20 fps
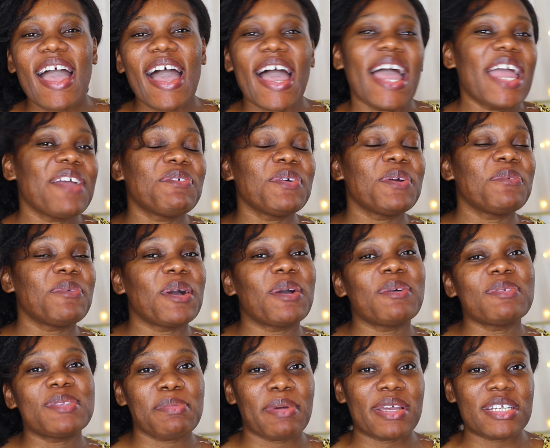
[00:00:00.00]
Hi everyone,
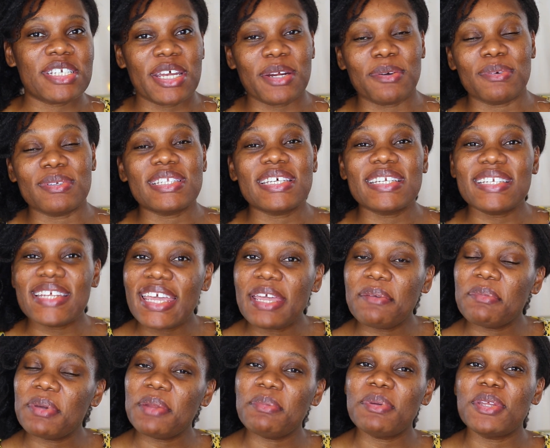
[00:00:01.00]
welcome to my channel. Today
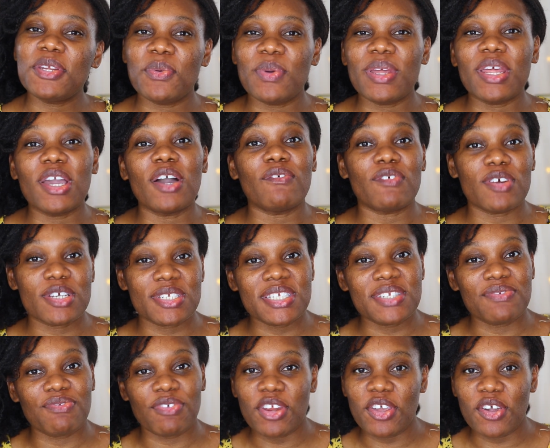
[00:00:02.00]
I'm going to be doing a
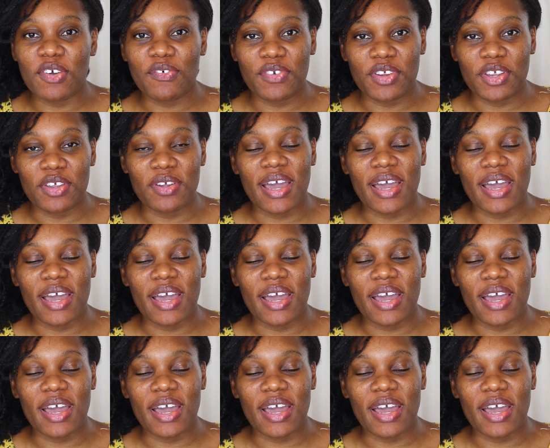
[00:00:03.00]
versus video for you